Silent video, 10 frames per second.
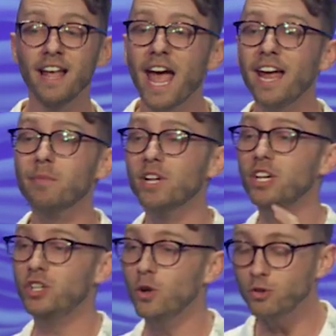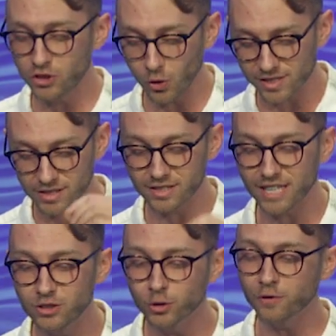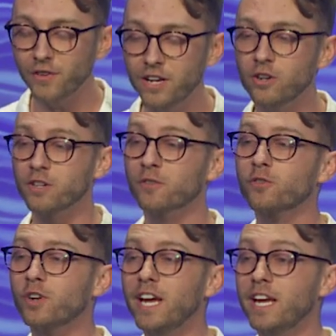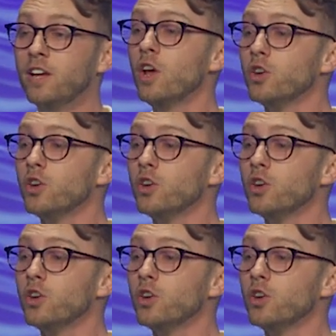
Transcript: hey, I'm going to use you as a central figure to free